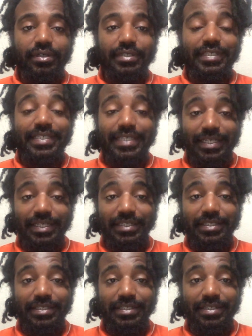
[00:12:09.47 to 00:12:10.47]

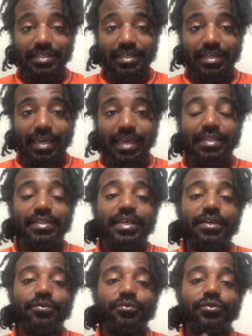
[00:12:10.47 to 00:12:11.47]
6, and
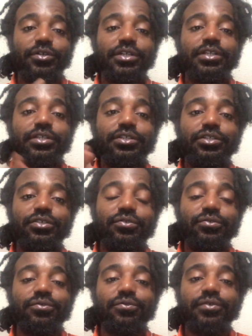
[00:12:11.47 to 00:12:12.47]
then we're gonna
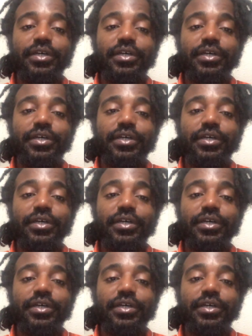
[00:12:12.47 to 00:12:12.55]
do